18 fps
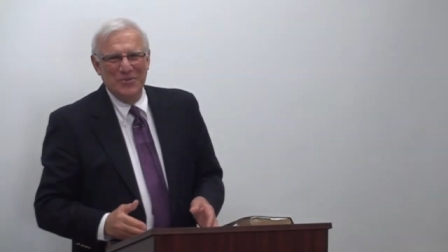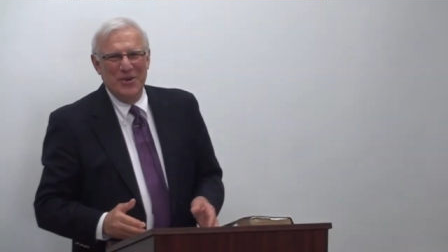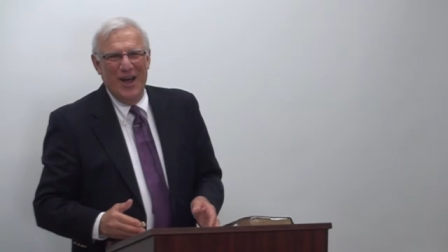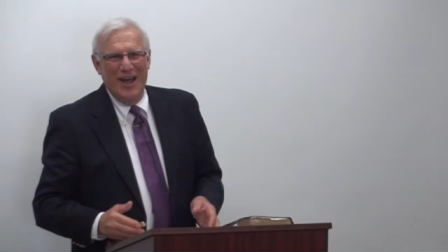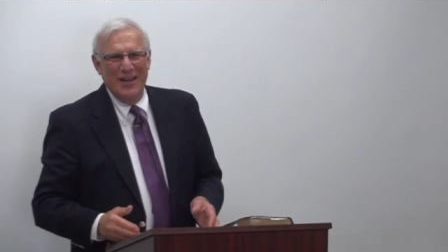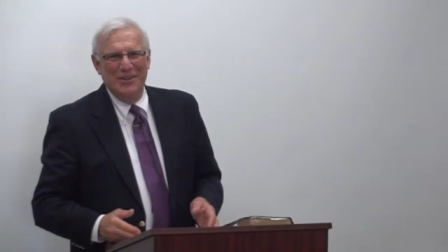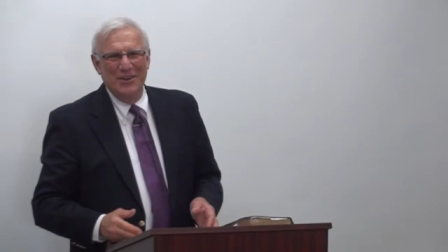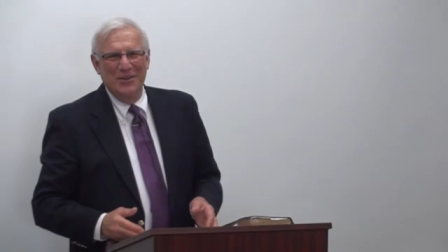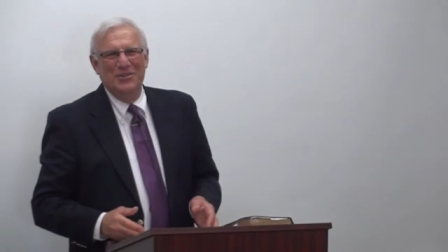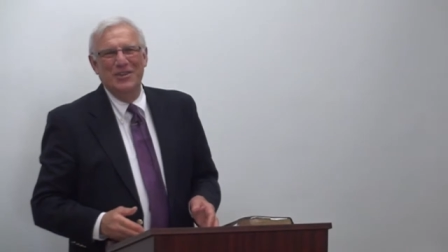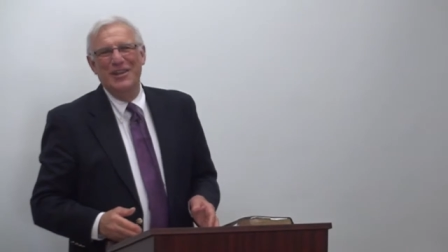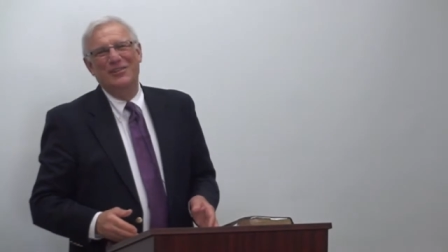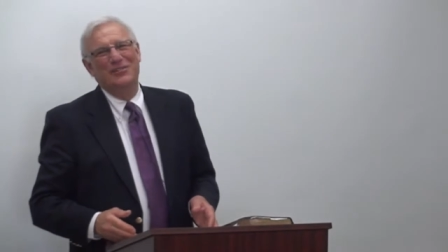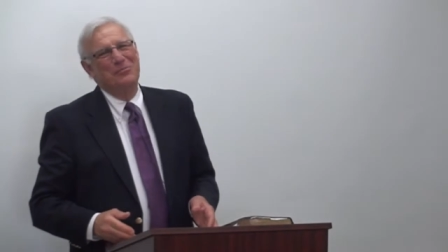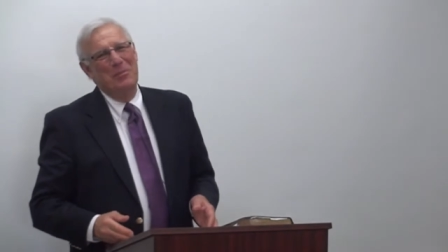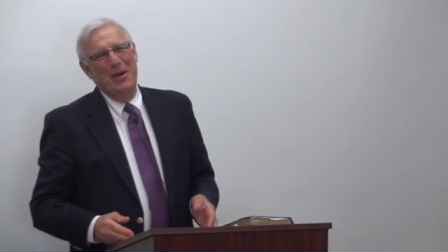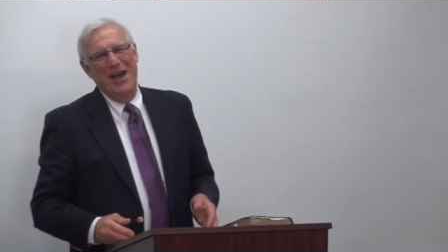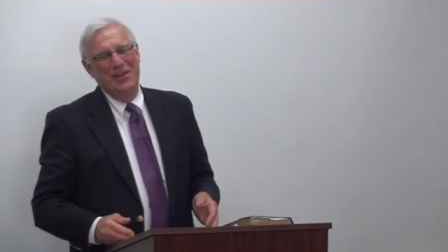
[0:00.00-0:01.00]
trying to
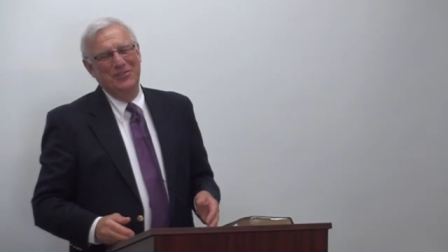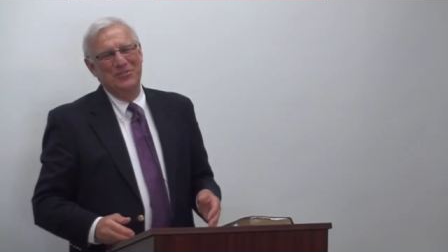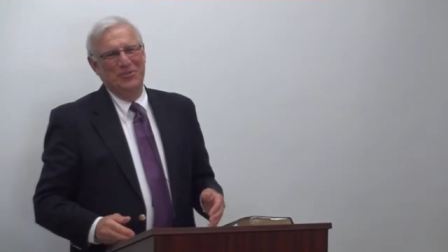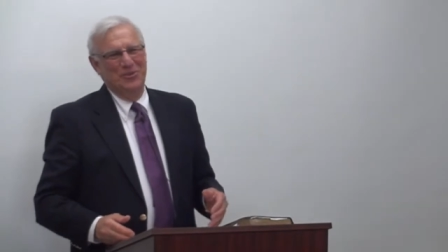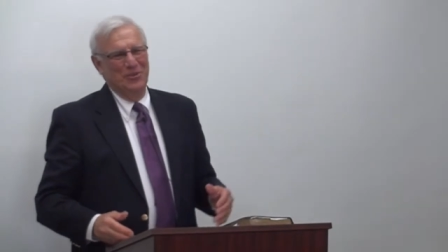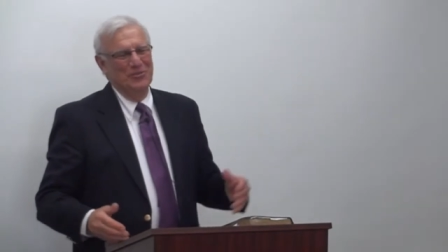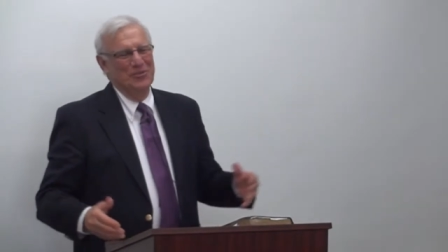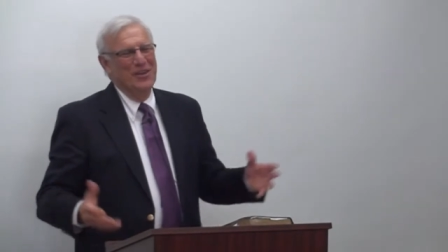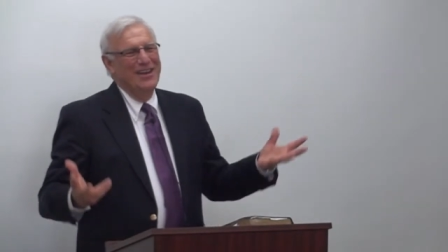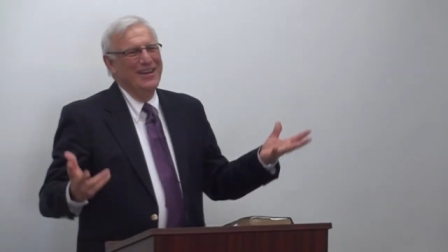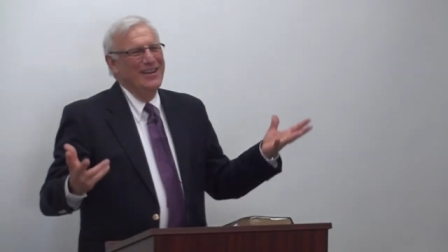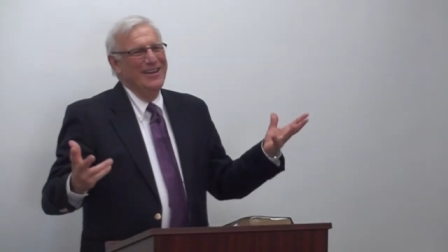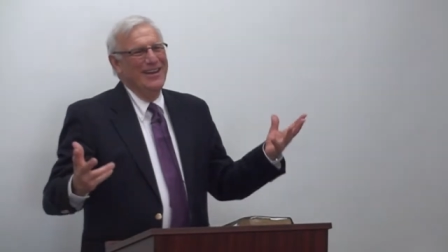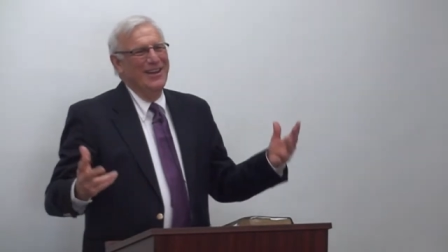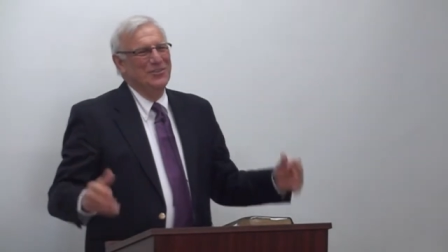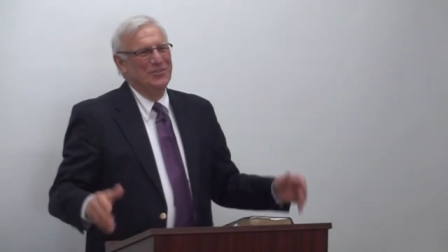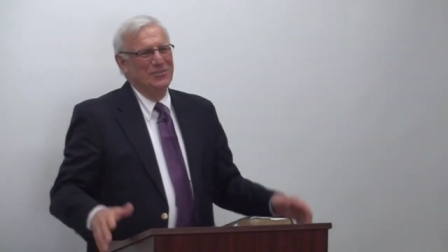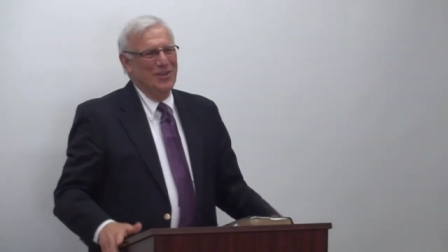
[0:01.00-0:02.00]
teach pastors.
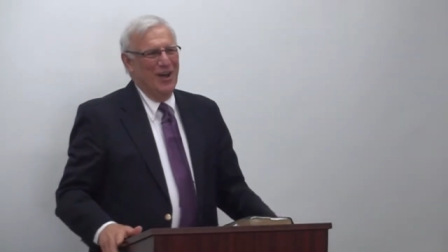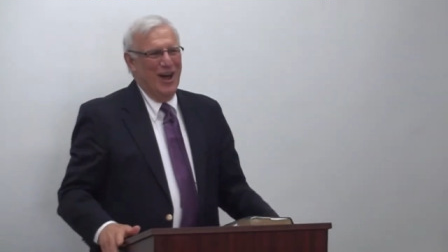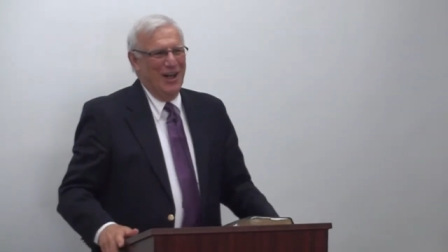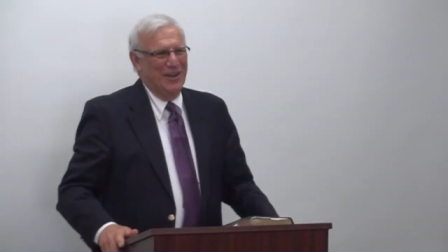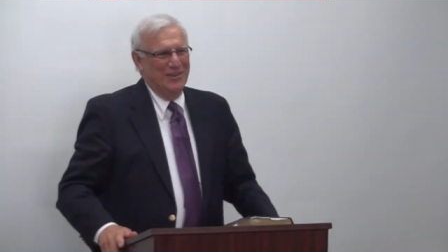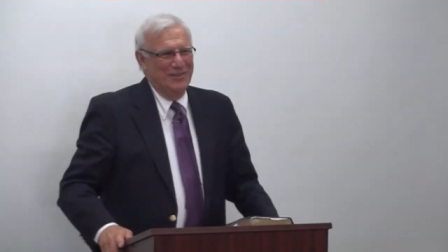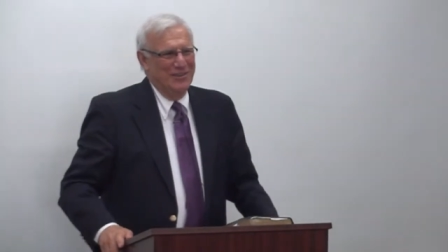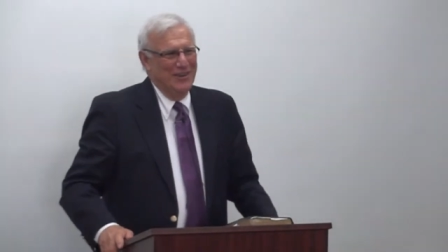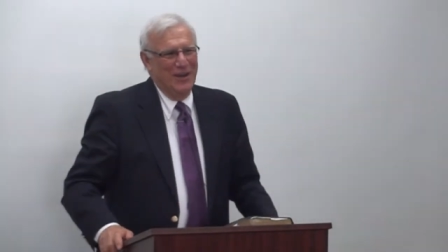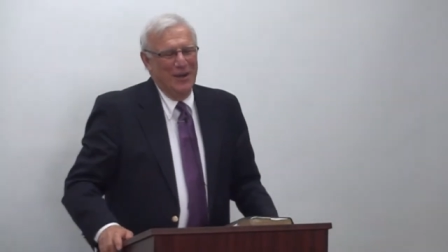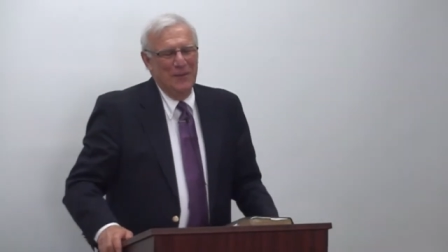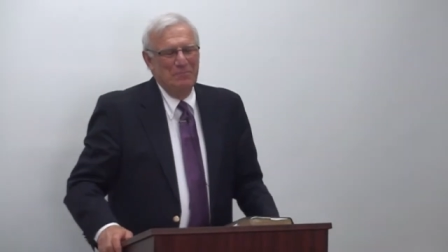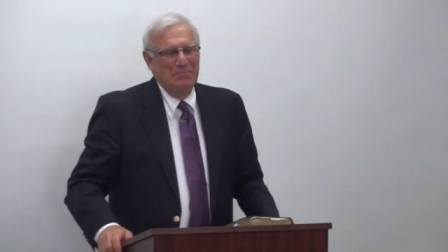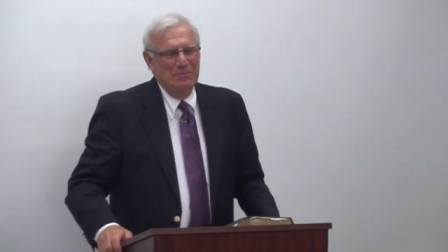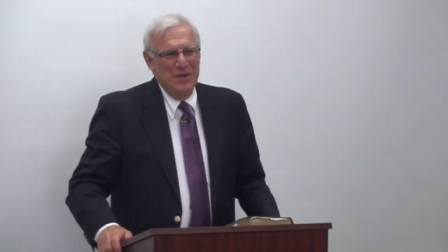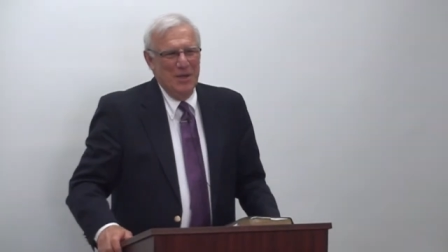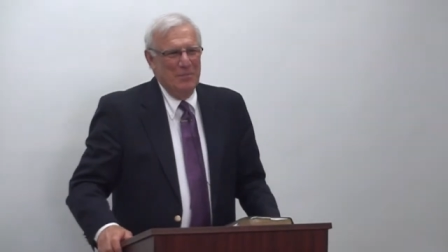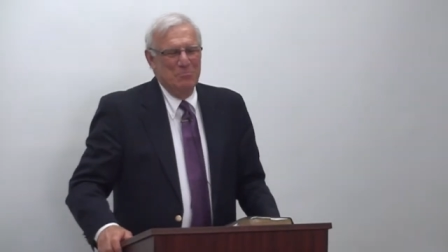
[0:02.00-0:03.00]
It's not uh,
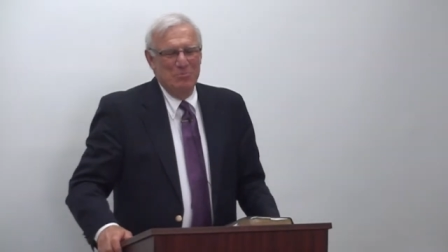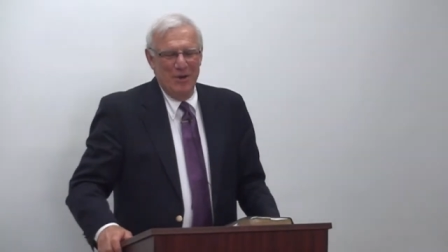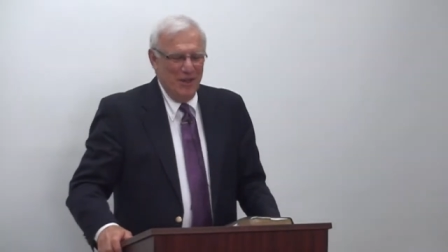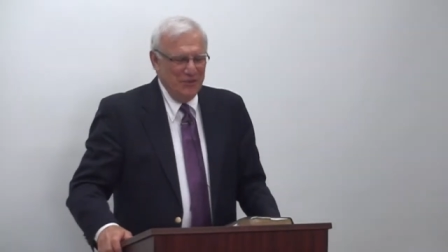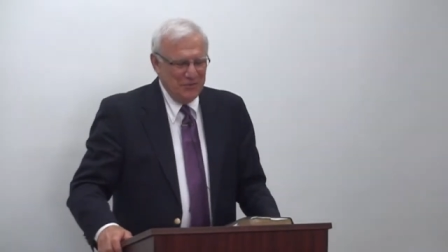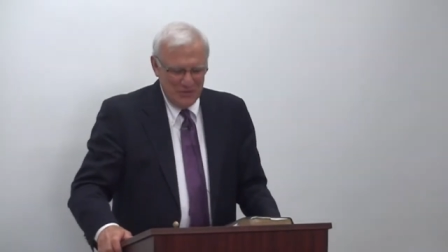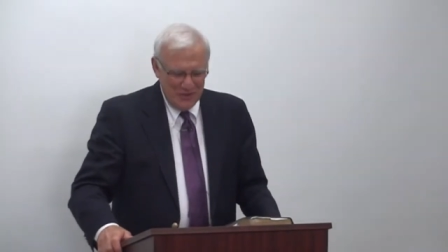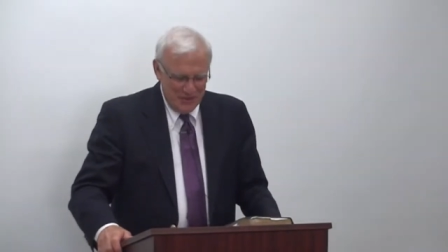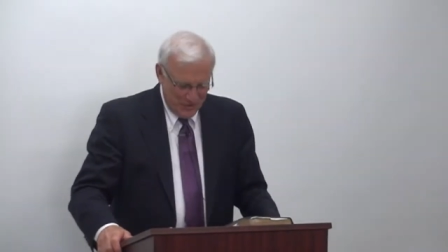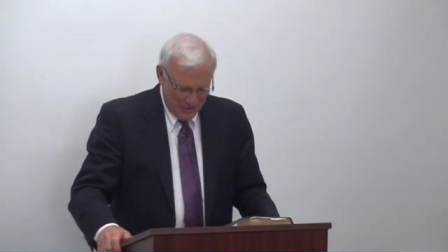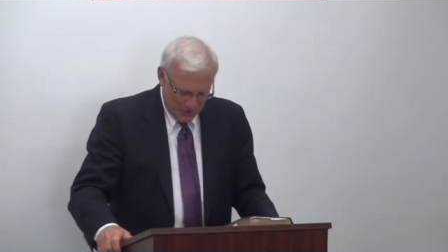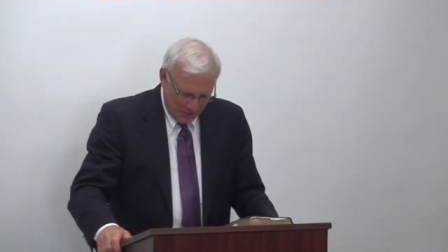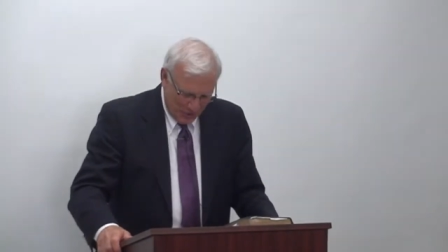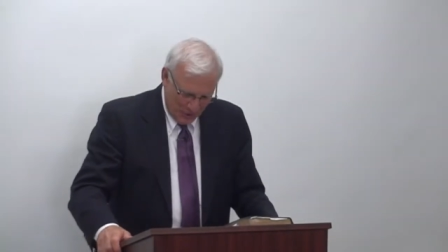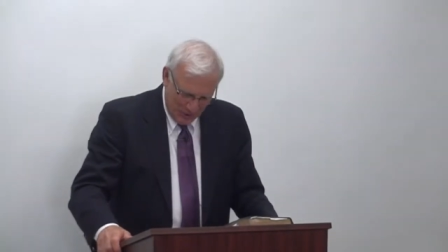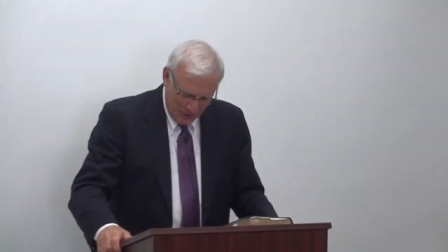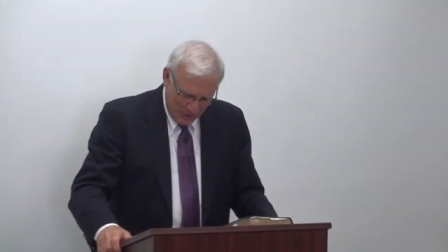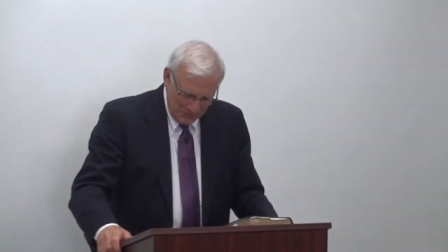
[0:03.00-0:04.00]
impressive at
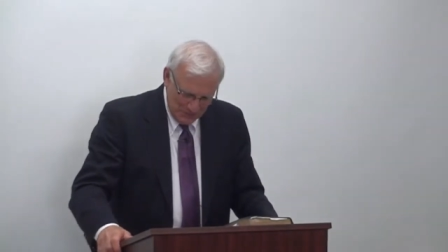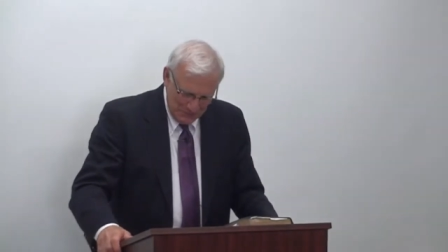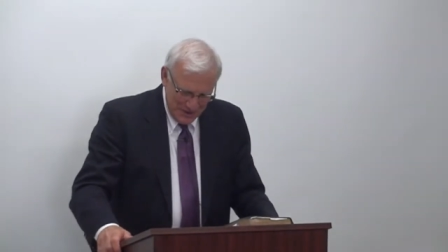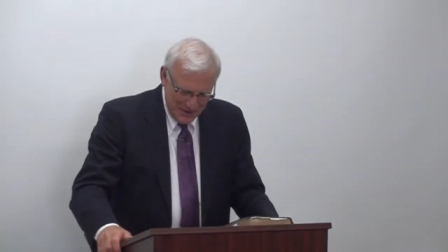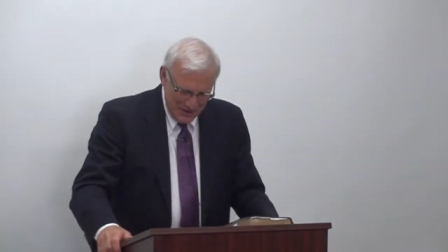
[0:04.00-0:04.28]
all,